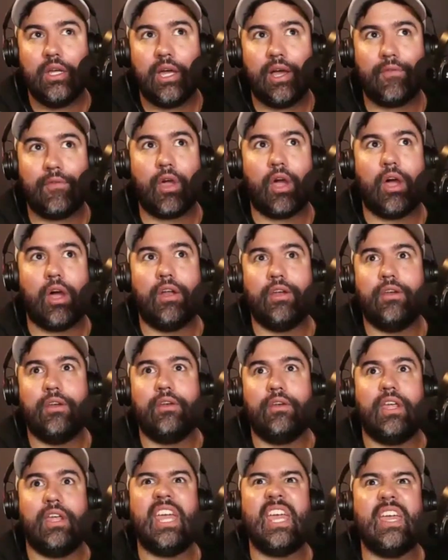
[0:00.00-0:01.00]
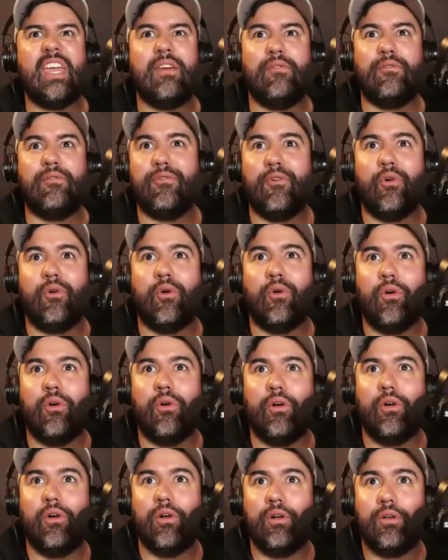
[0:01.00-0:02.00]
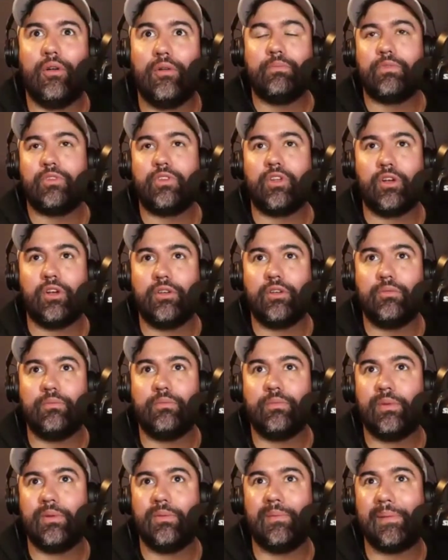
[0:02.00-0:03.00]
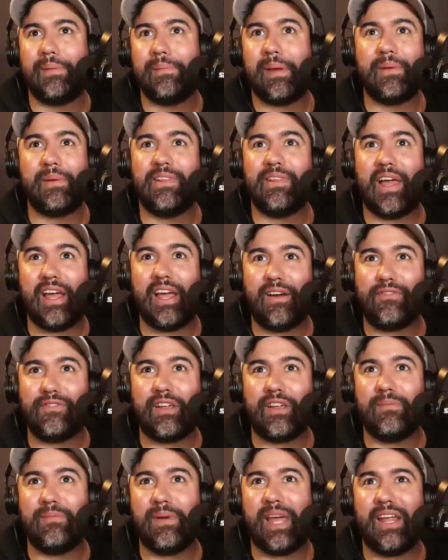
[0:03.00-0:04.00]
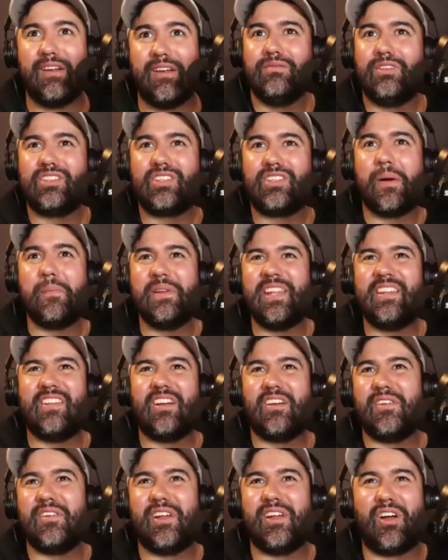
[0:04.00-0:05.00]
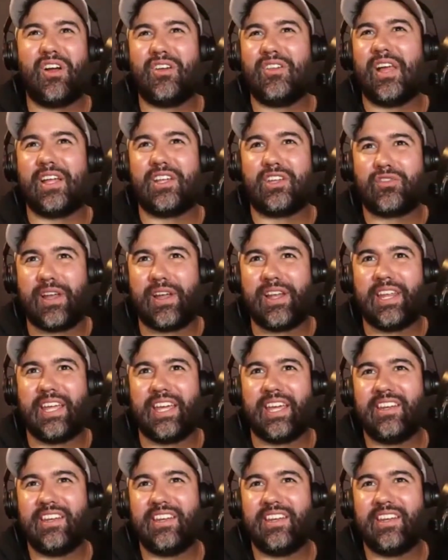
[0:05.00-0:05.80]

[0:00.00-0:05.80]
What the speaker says: have gotten heat for certain maybe layoffs they've made or just companies that are like trending.